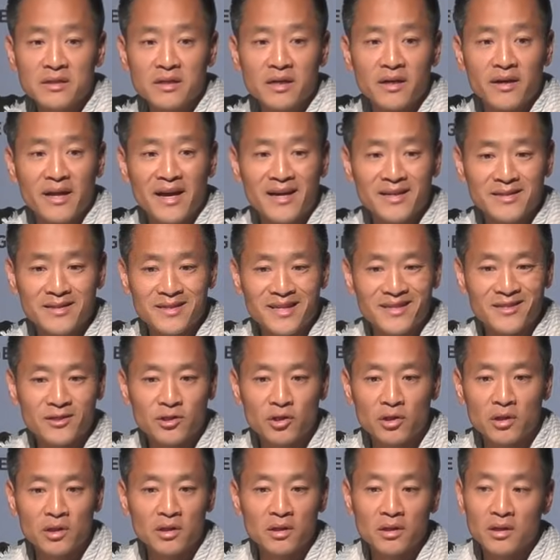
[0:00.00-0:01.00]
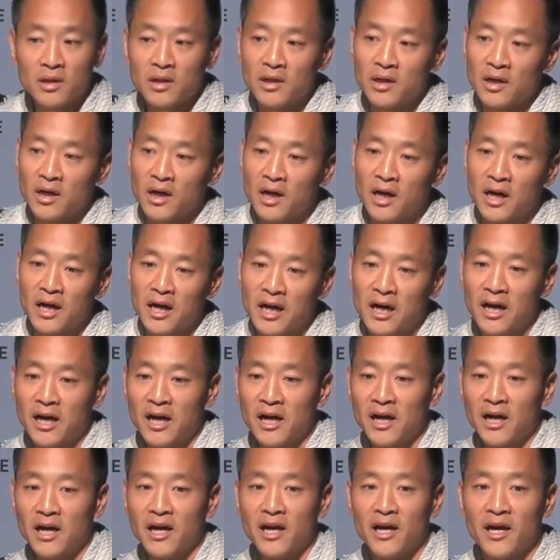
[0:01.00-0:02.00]
Kinect sensor,
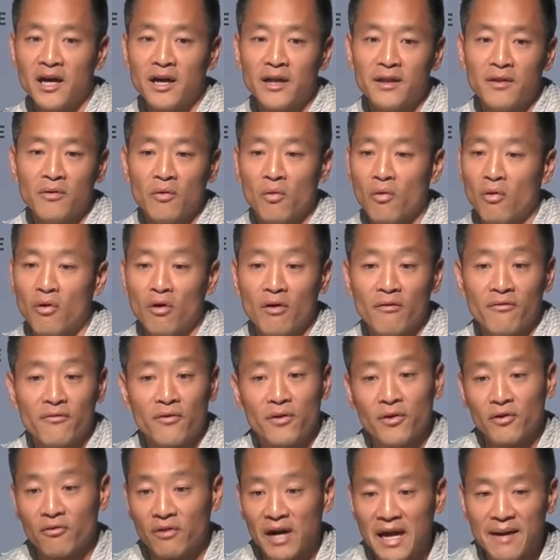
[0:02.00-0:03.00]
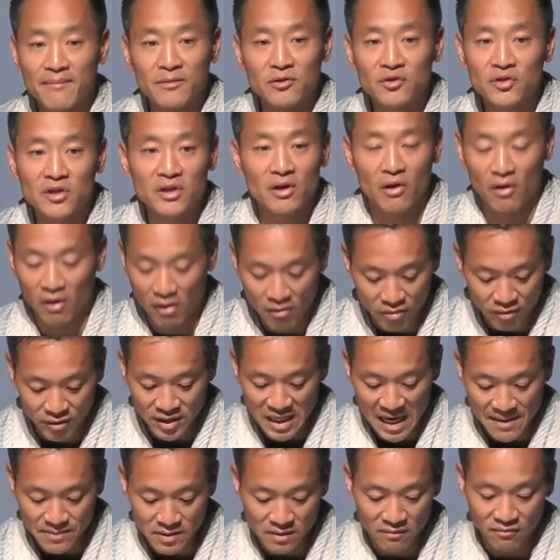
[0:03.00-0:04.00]
uh, and or photogrammetry or other
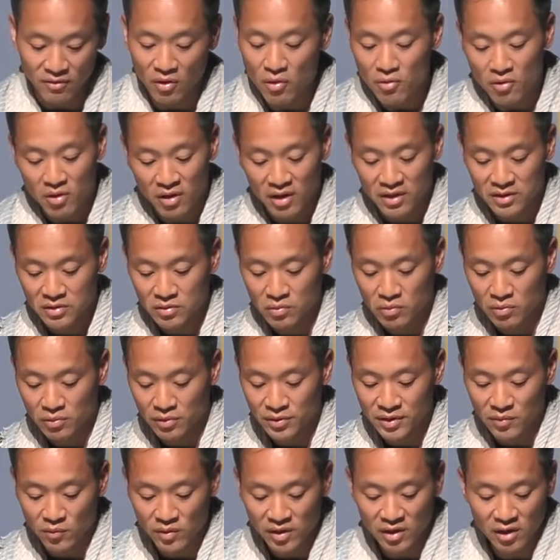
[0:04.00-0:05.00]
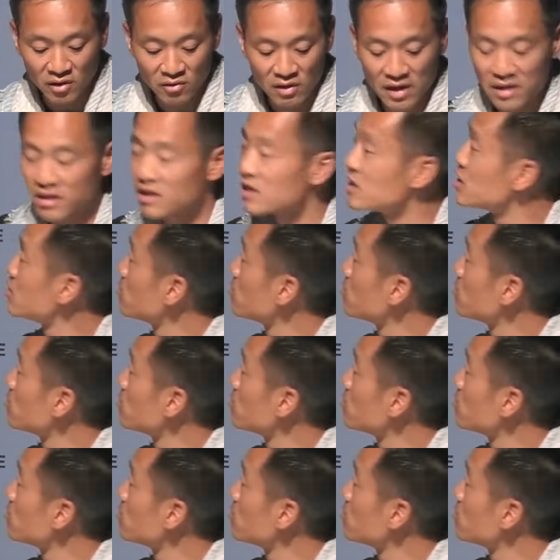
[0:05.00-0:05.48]
types of low-cost tools, and we can create these